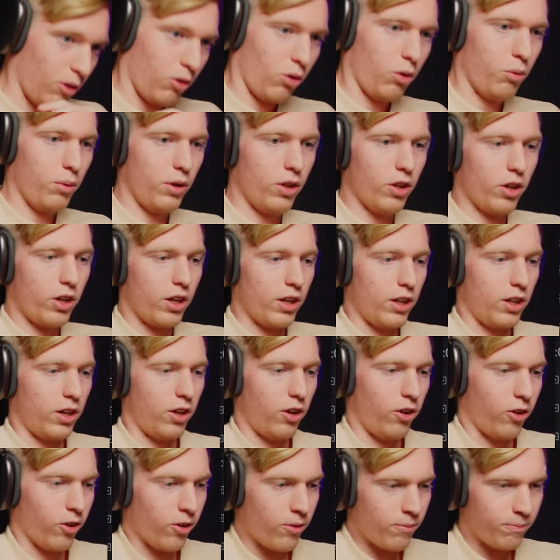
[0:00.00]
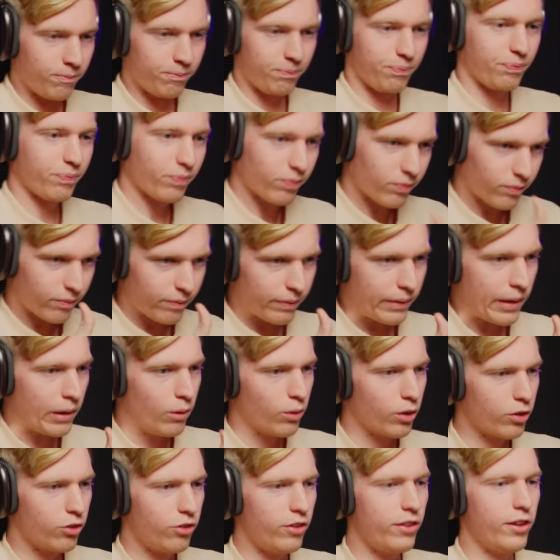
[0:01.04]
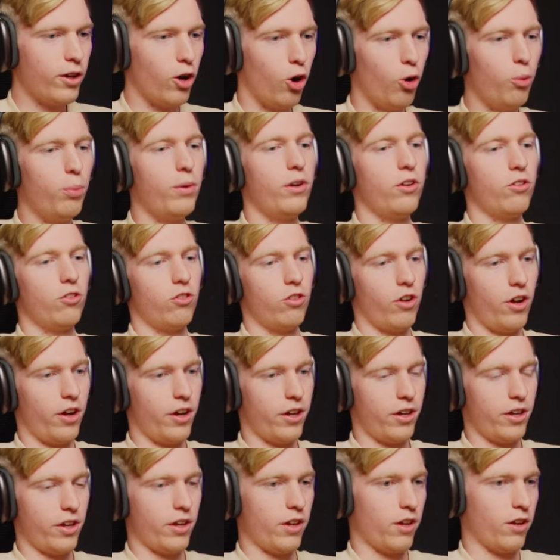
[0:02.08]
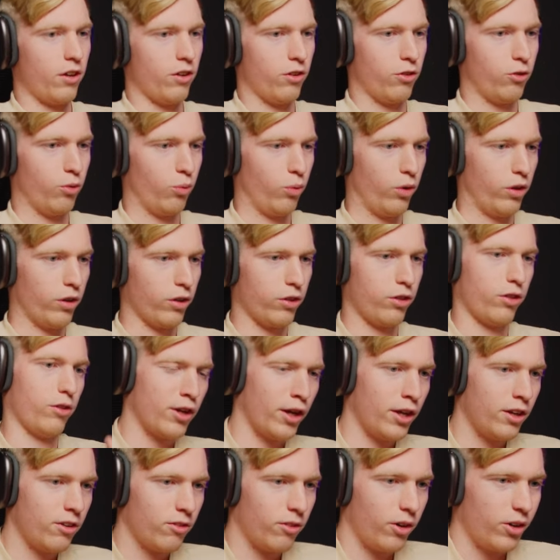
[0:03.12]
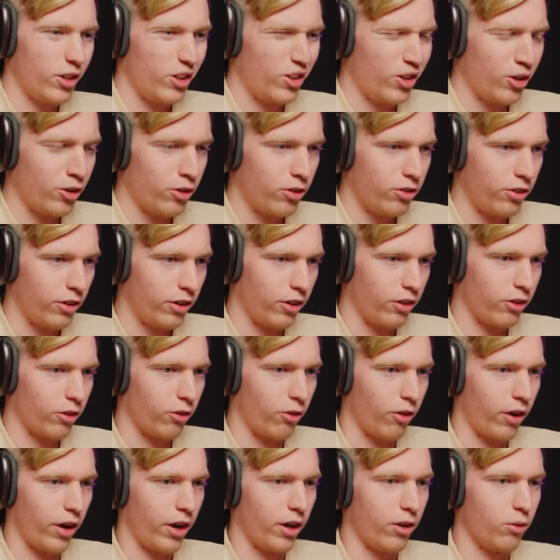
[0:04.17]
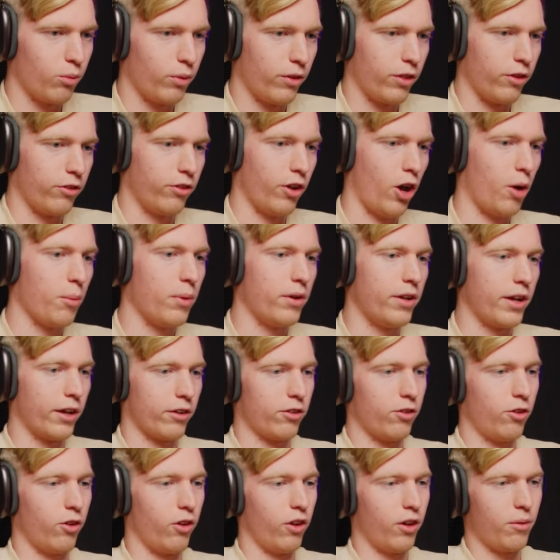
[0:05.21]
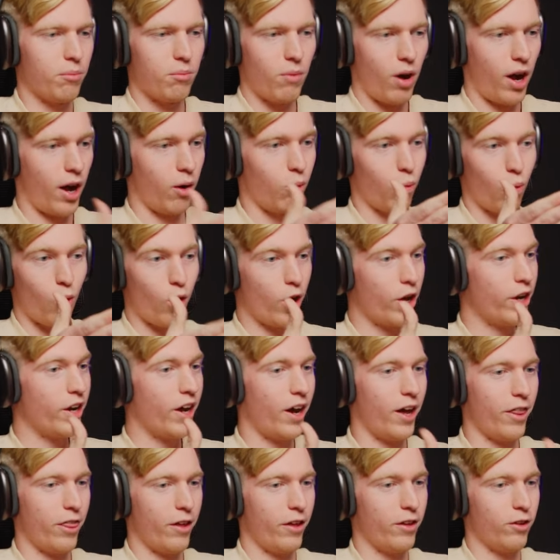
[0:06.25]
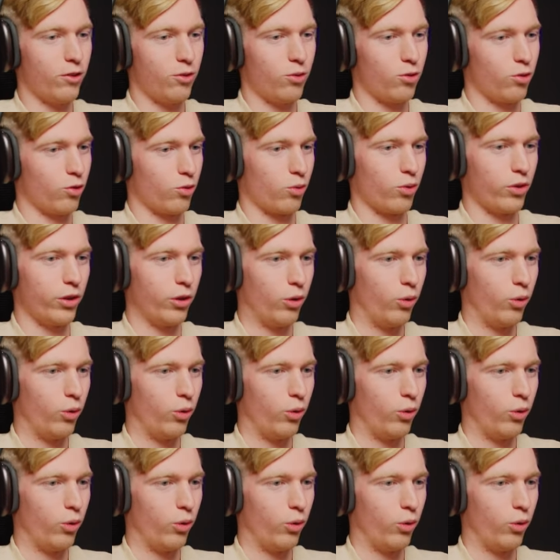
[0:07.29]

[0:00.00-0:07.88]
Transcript: when we look in here, we can see the opening shot is with Caden right here sitting on the ground with his helmet next to him. I thought this was a really